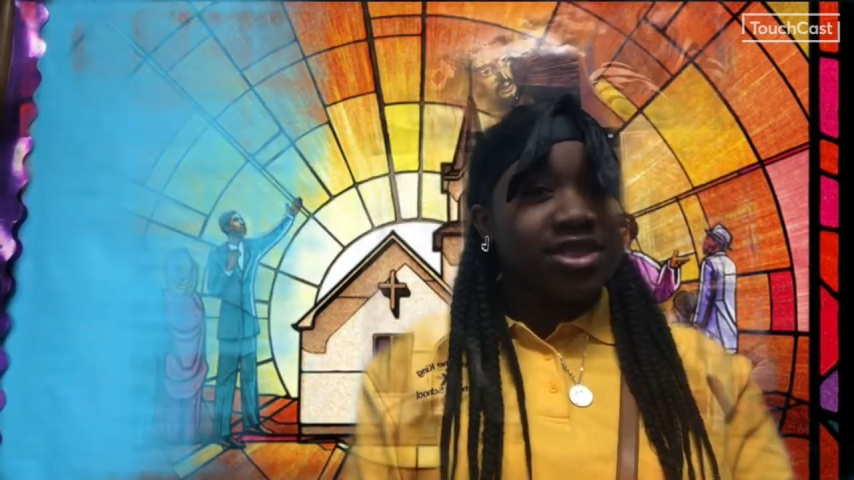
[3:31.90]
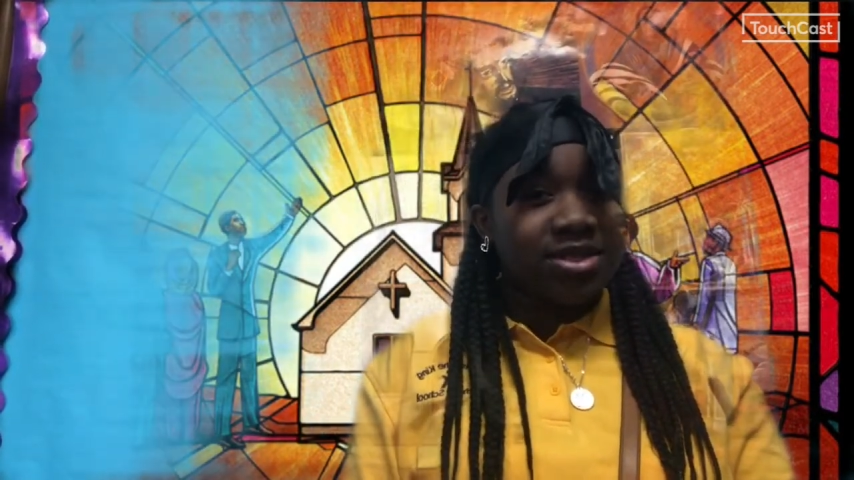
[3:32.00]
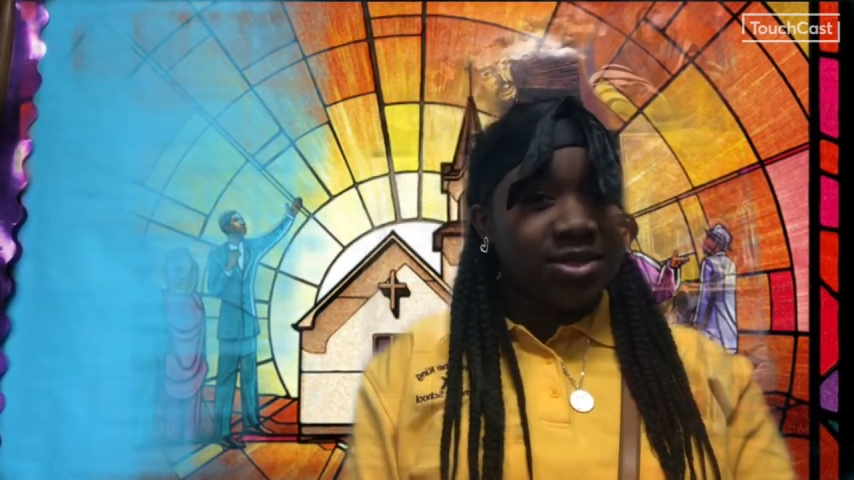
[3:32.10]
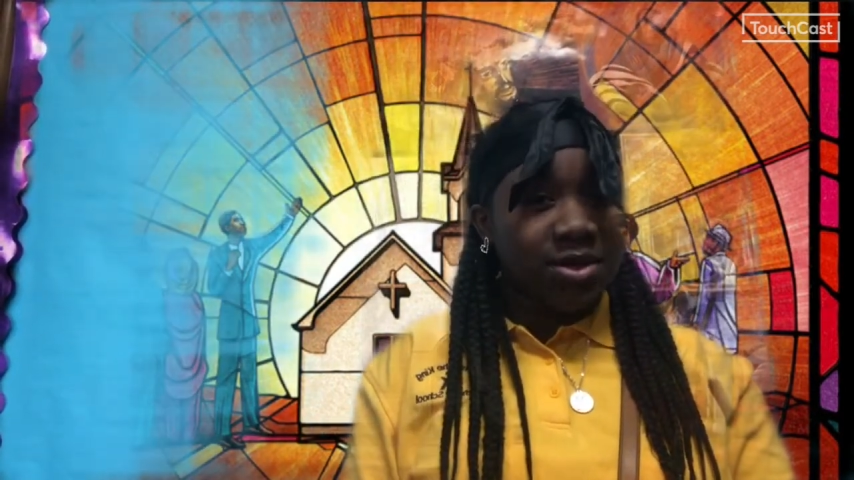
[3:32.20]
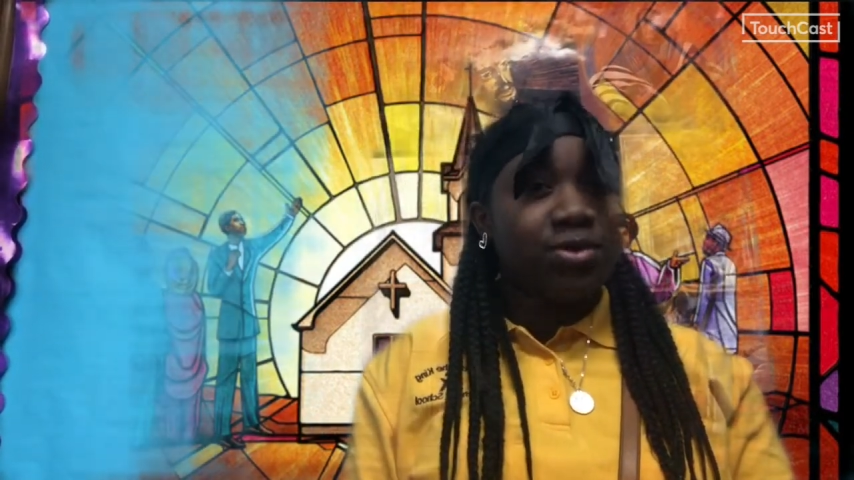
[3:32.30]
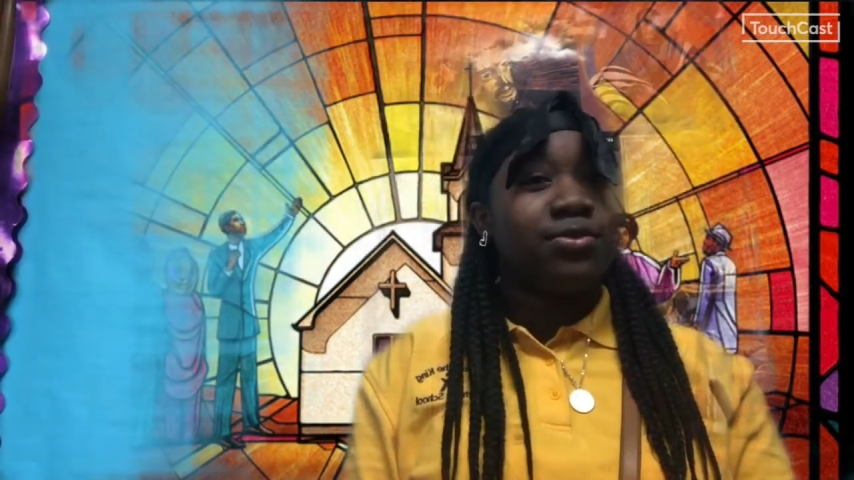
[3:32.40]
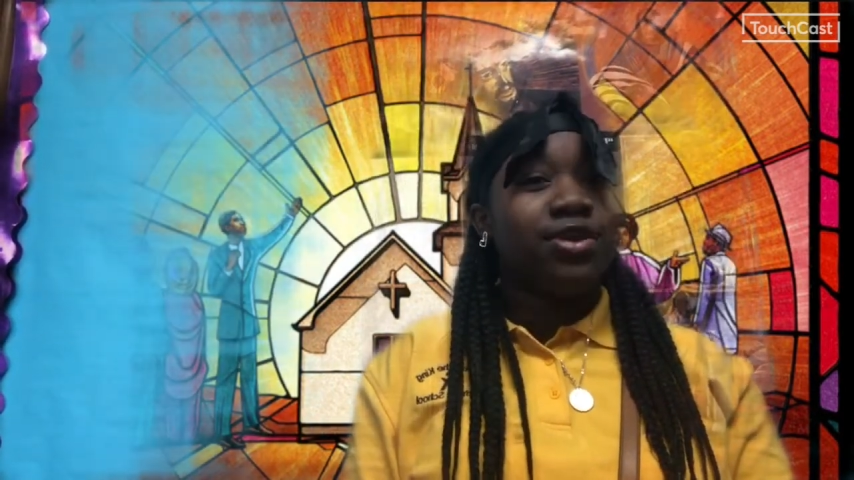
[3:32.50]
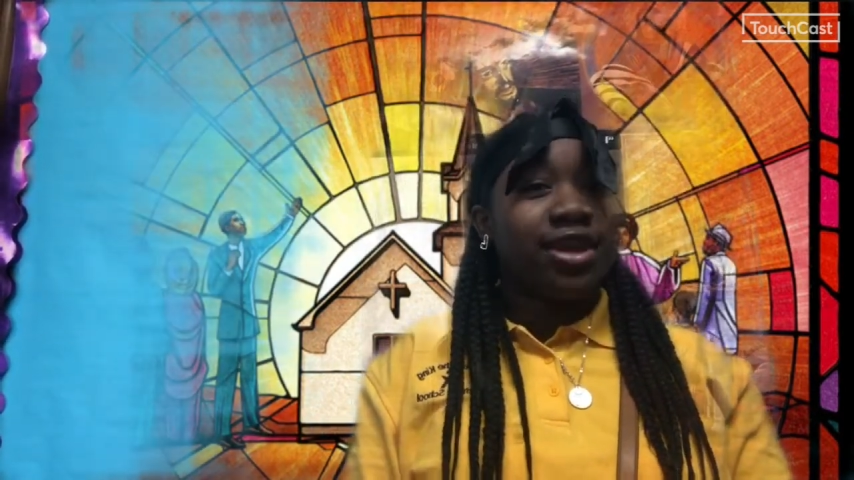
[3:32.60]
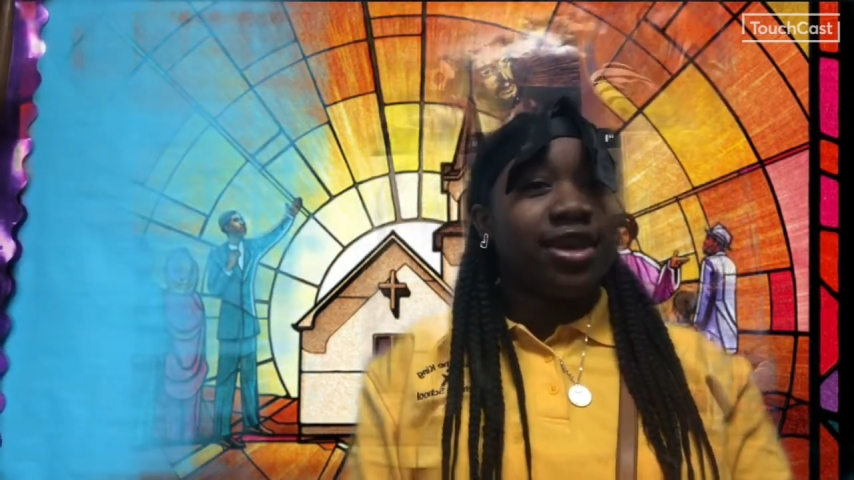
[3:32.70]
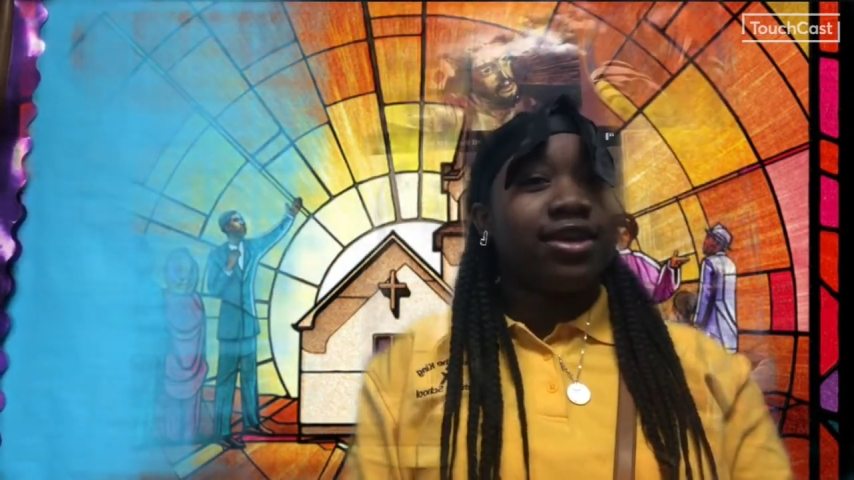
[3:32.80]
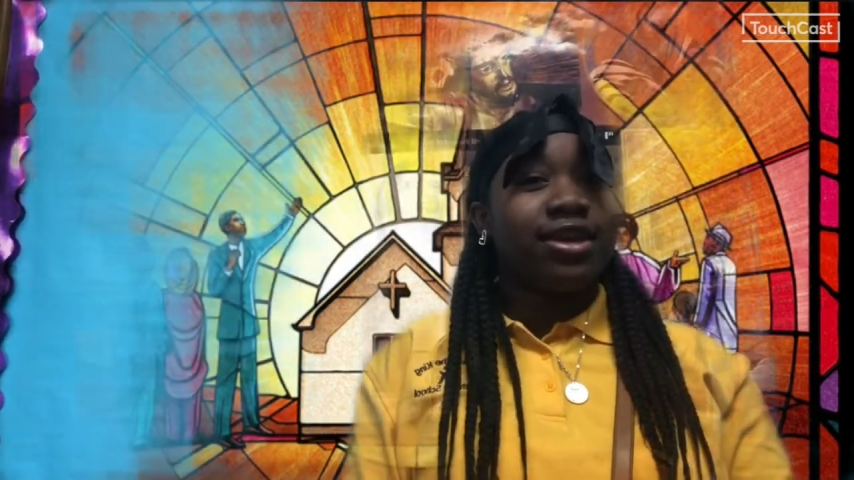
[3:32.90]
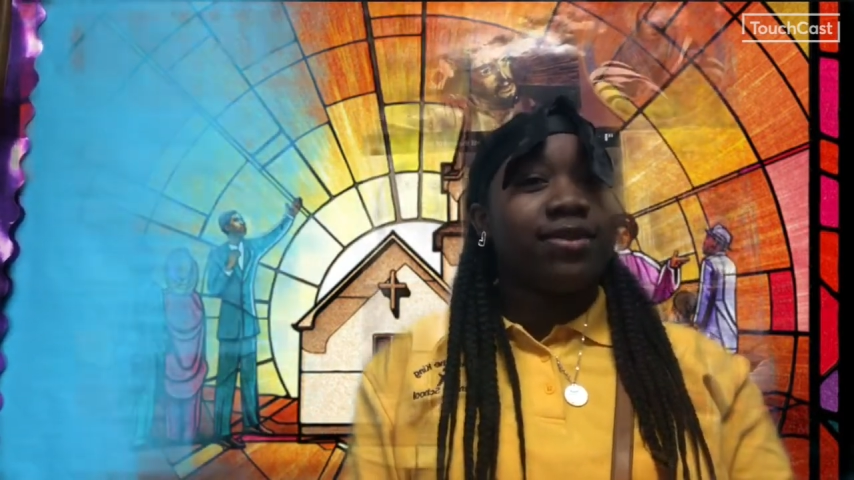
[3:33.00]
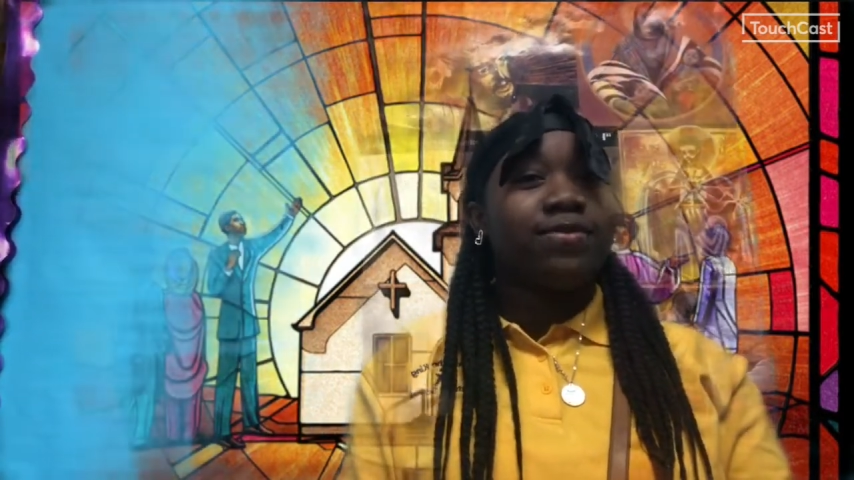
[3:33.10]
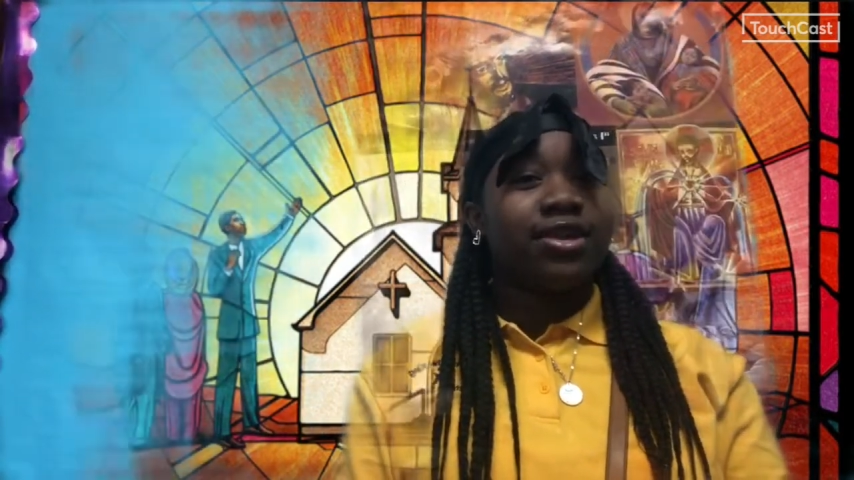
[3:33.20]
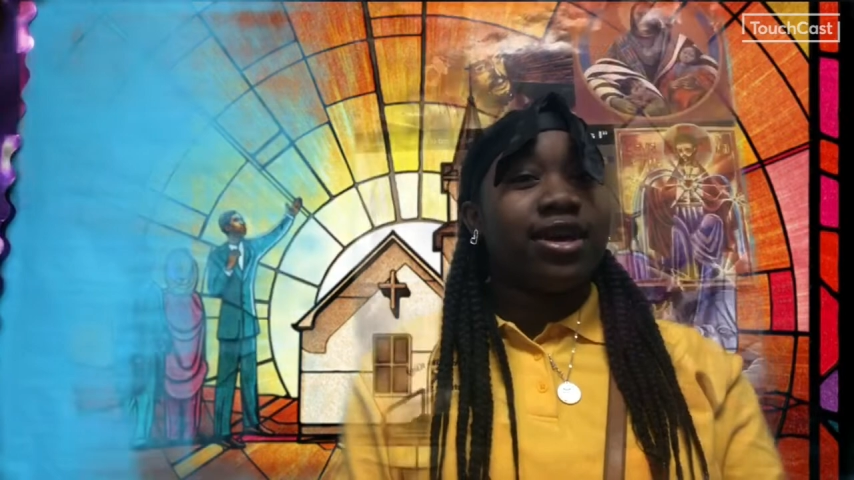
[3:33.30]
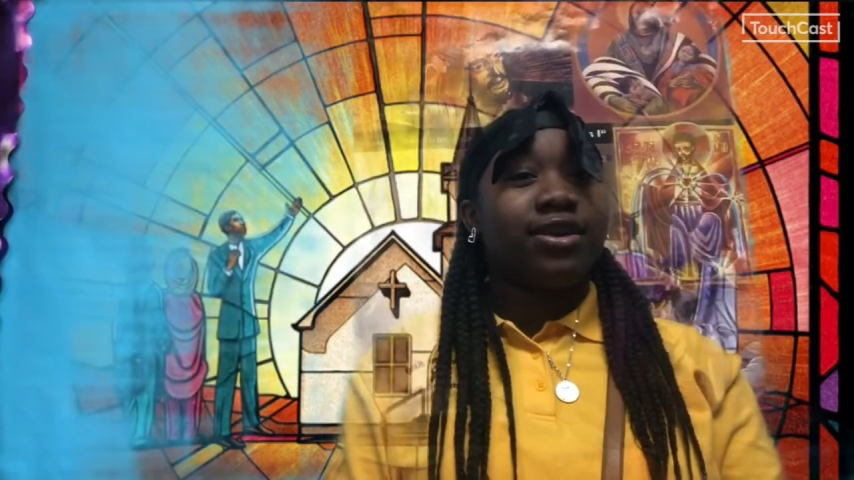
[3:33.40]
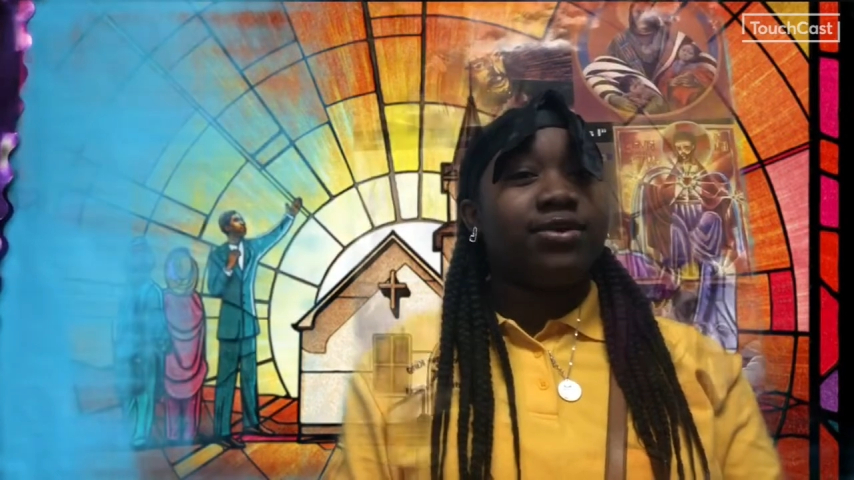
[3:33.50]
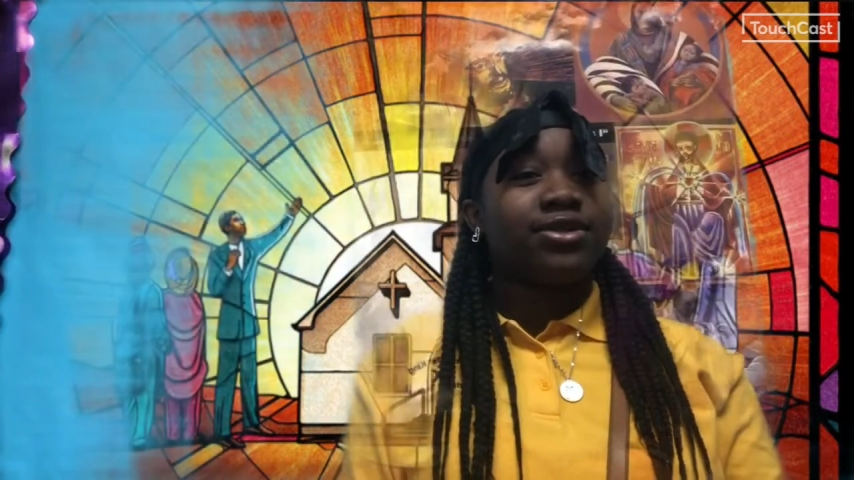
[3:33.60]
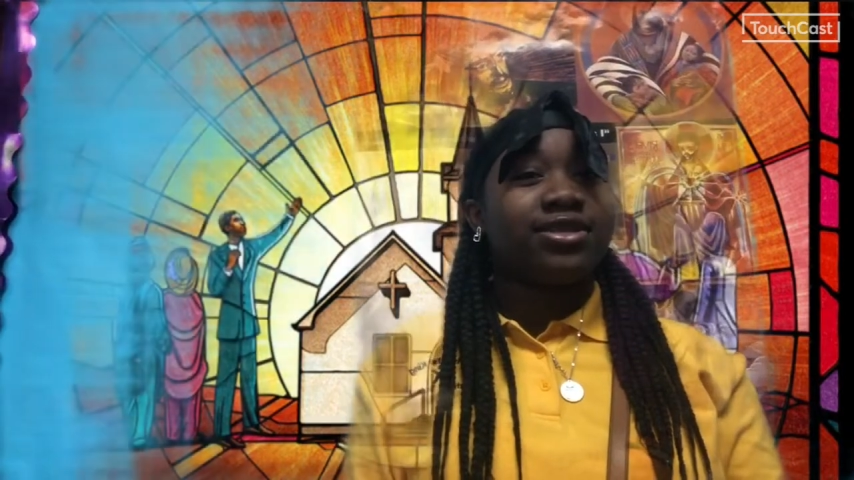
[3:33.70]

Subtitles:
sewed, and kept the house